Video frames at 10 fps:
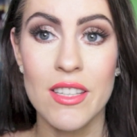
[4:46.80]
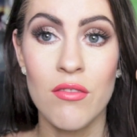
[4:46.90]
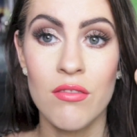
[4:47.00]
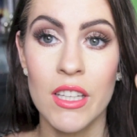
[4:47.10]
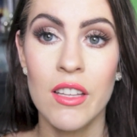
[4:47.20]

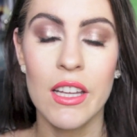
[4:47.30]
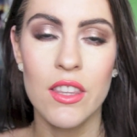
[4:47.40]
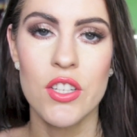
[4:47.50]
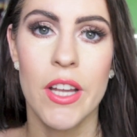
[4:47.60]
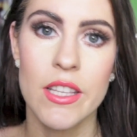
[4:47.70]
I really
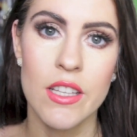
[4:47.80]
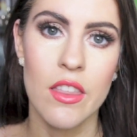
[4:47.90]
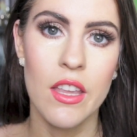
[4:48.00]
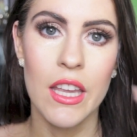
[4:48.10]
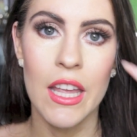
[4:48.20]
like the shades. I
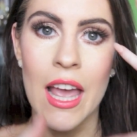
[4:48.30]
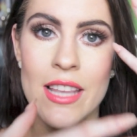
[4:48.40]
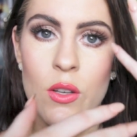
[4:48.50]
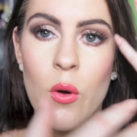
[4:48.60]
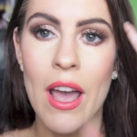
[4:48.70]
think it
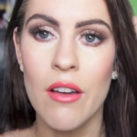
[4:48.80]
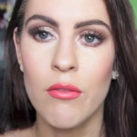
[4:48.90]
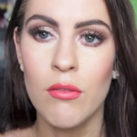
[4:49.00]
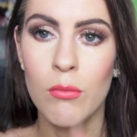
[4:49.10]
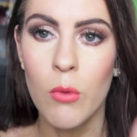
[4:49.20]
has quite
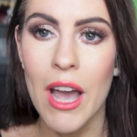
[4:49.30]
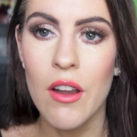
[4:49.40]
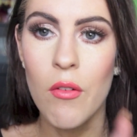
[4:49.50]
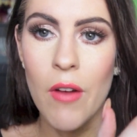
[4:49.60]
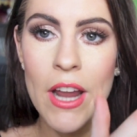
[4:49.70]
a
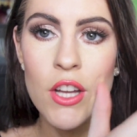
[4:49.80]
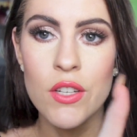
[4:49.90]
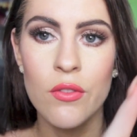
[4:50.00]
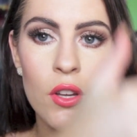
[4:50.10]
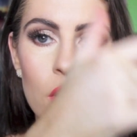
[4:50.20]
wide
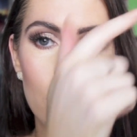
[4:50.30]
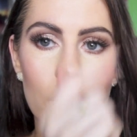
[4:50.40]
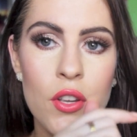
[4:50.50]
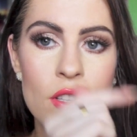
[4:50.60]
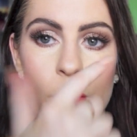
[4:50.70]
range. You've got your
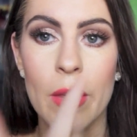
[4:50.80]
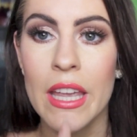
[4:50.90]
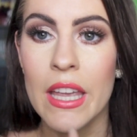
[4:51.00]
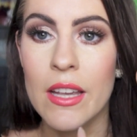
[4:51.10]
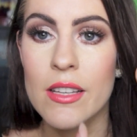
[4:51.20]
nudes, your
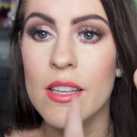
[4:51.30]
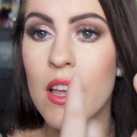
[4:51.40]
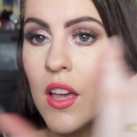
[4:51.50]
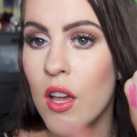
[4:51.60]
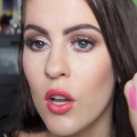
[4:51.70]
pinks,
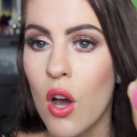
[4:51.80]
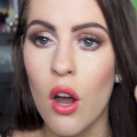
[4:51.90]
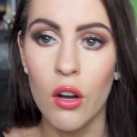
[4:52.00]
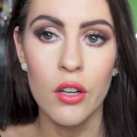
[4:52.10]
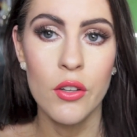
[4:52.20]

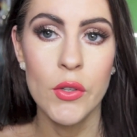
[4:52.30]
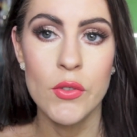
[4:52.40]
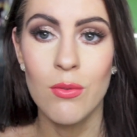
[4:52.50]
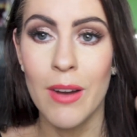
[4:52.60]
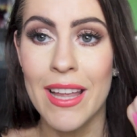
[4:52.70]

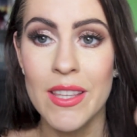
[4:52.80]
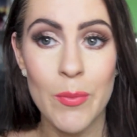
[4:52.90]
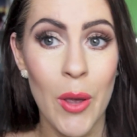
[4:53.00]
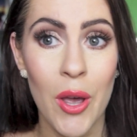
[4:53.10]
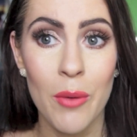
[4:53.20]
corals,
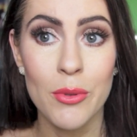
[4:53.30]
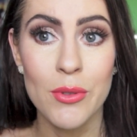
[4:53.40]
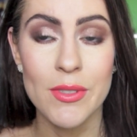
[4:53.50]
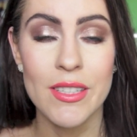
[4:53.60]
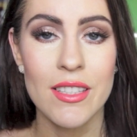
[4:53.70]
reds,
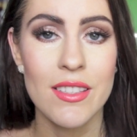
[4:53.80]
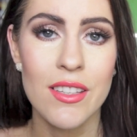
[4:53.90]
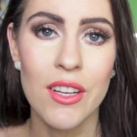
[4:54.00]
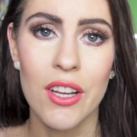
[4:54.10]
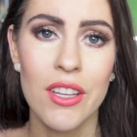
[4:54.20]
purples.
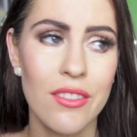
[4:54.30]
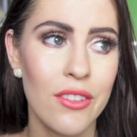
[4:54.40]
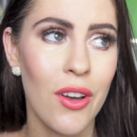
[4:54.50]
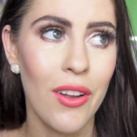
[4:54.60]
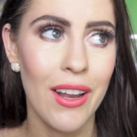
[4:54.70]
It's, you know,
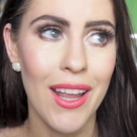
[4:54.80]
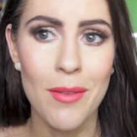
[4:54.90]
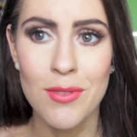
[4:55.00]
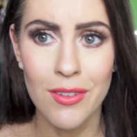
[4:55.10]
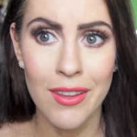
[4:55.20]
you've got
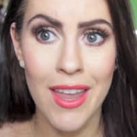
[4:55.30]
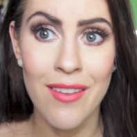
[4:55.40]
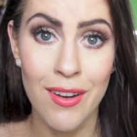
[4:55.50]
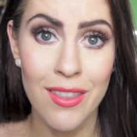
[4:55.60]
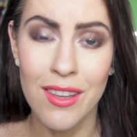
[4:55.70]
absolutely
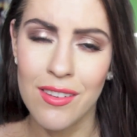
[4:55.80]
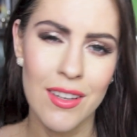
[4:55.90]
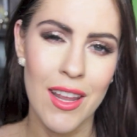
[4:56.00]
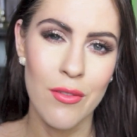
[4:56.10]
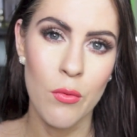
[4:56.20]
everything you
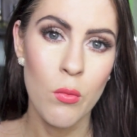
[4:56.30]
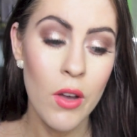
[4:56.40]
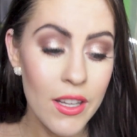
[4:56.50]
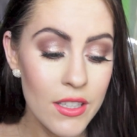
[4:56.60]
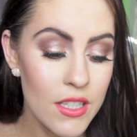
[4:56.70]
could ever
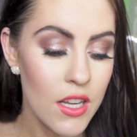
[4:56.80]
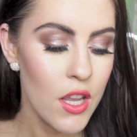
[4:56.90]
want.